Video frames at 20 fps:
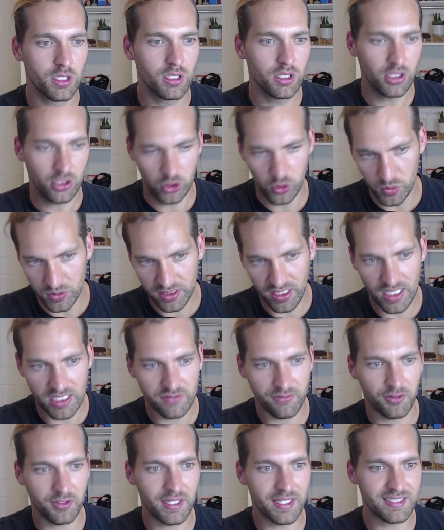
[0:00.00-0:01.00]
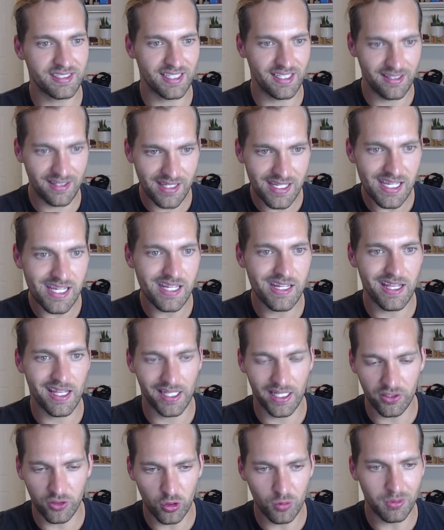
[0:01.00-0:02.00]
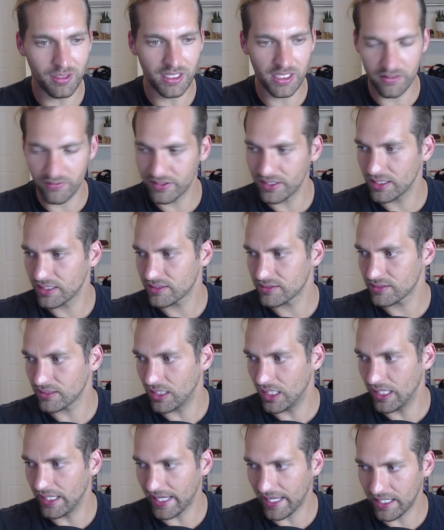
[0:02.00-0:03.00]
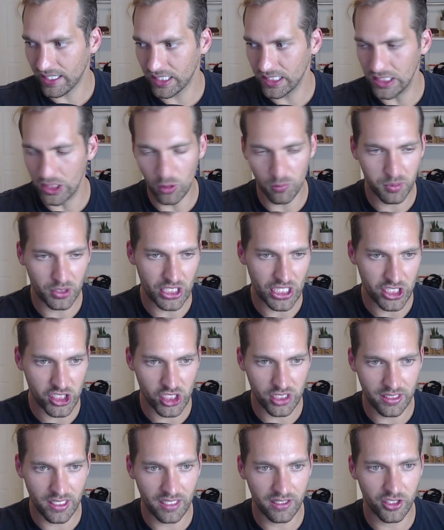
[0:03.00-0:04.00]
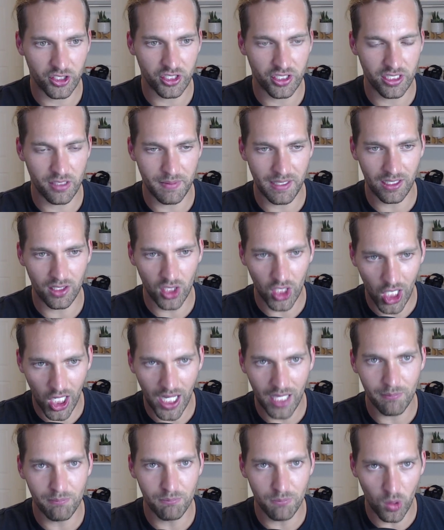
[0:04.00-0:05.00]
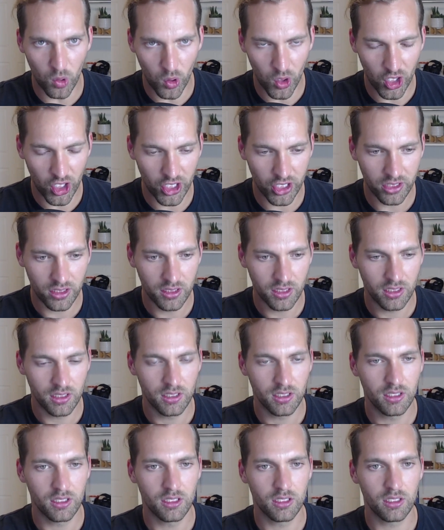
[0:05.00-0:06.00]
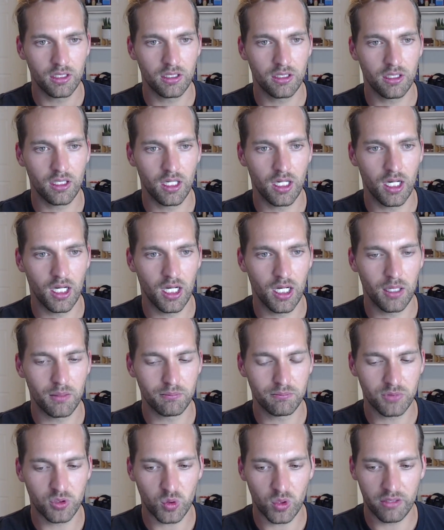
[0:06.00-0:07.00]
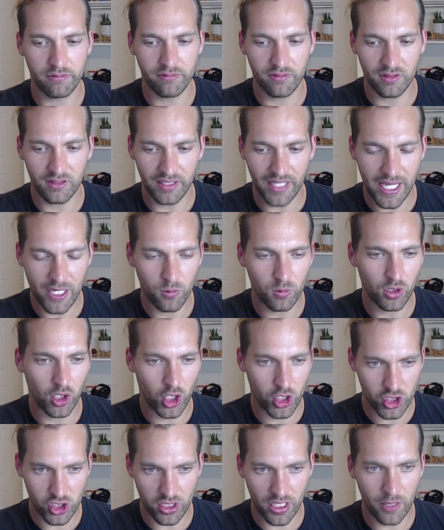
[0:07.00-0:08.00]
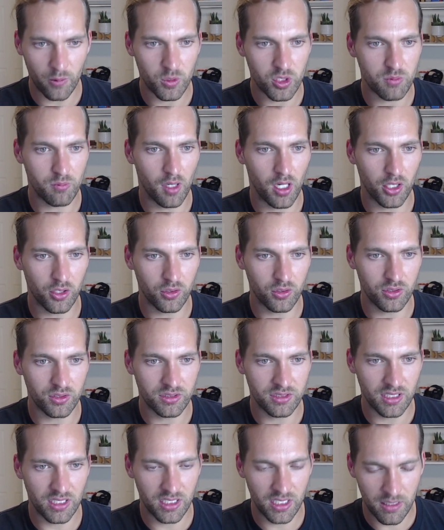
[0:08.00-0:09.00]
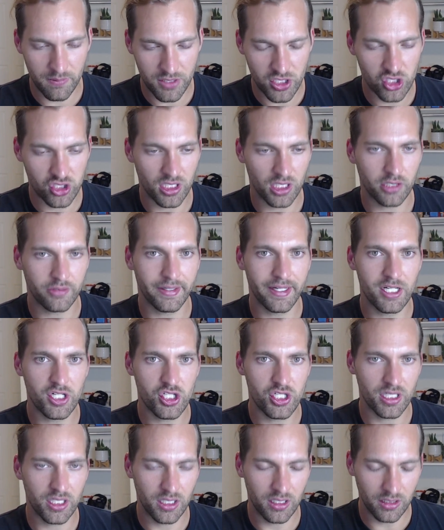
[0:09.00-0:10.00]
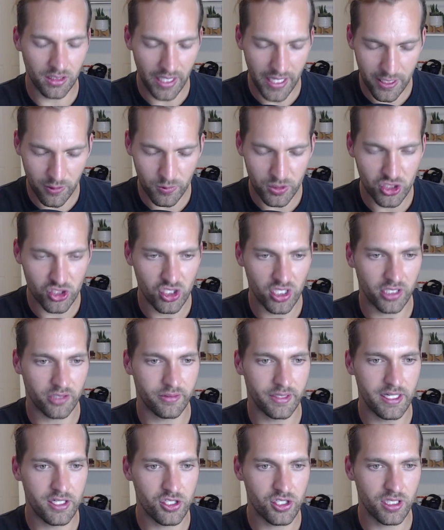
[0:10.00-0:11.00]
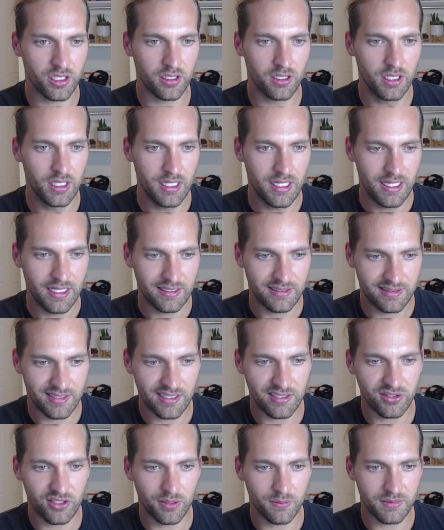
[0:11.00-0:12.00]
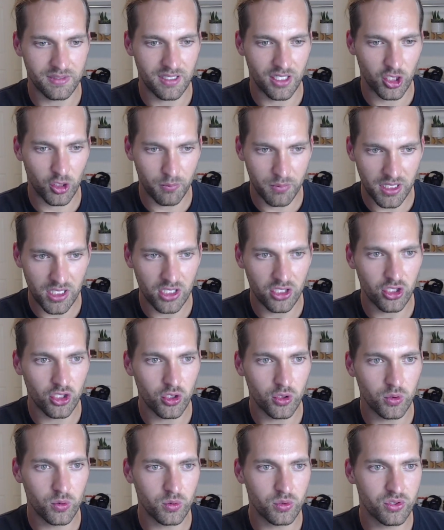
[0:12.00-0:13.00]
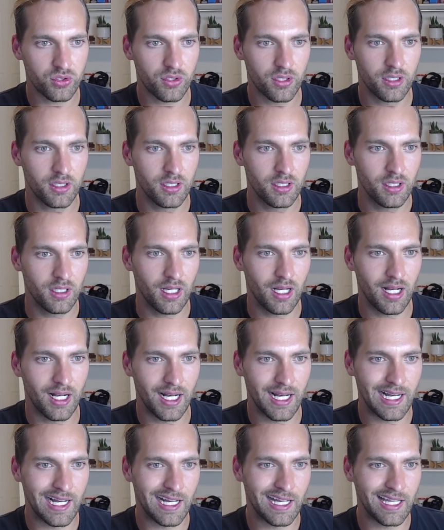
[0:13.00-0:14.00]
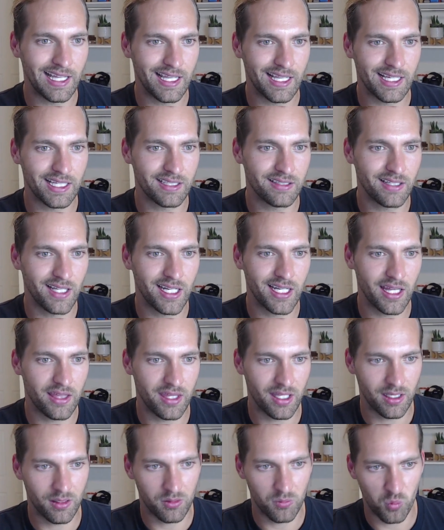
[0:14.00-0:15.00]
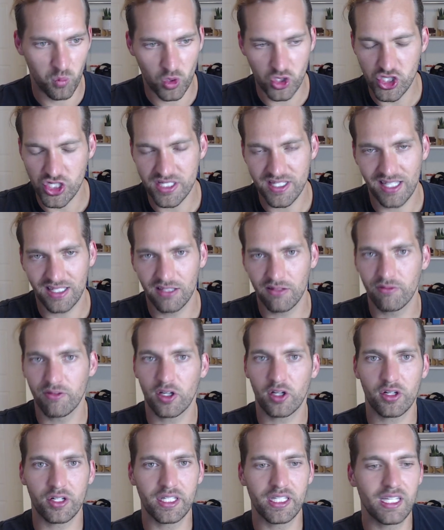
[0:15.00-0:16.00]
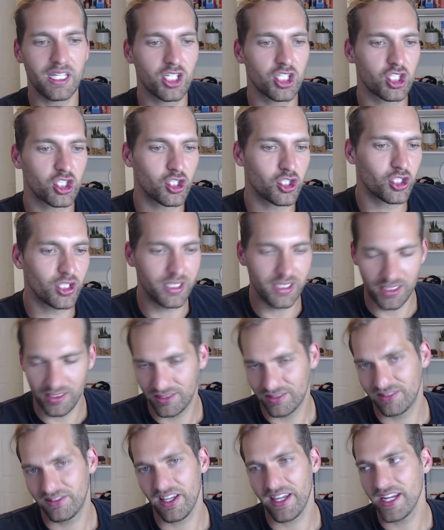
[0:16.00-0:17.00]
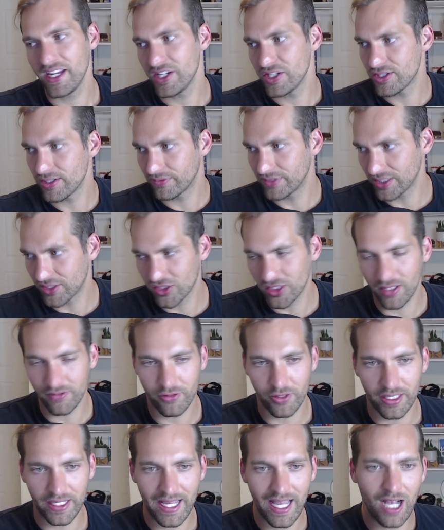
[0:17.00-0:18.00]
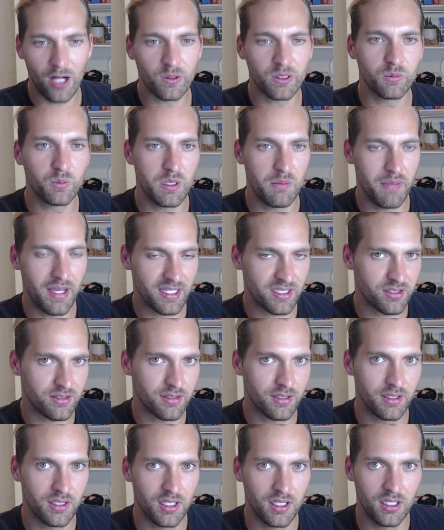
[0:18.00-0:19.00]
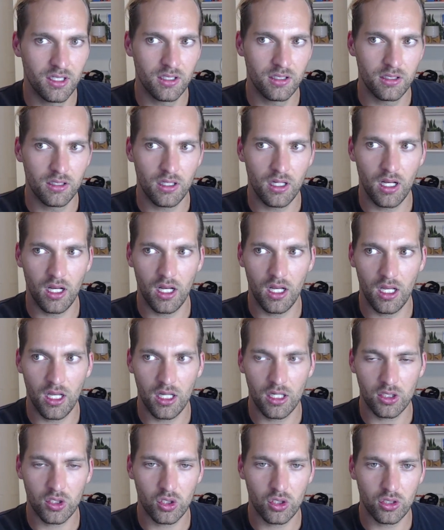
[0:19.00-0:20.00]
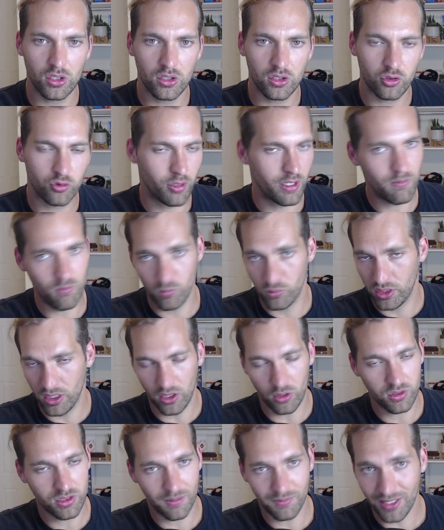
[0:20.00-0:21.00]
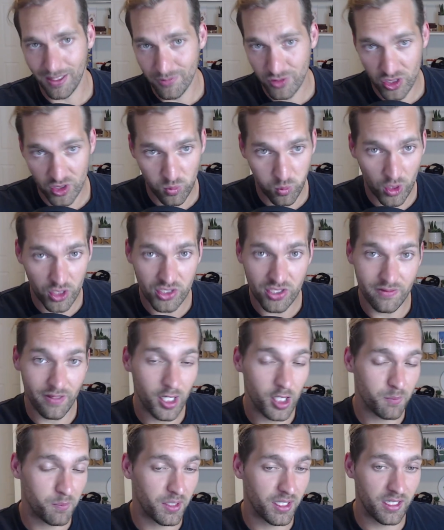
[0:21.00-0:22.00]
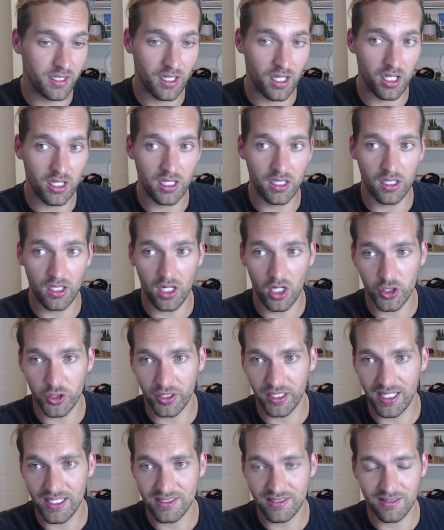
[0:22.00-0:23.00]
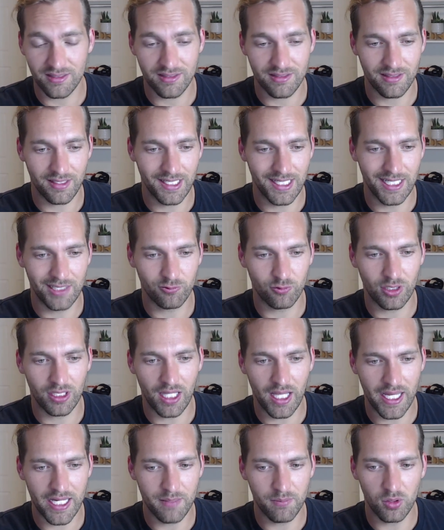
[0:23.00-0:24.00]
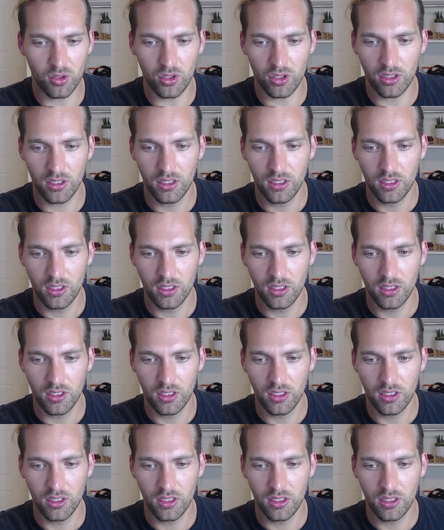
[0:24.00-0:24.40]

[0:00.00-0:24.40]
use case for this in need, and I do believe in this prediction that there are going to be a lot more large language models and image generation and language generation systems that are being used. And I think we're just at the very early stage of discovering how can we best create, sometimes just works of art, but in other cases, reliable,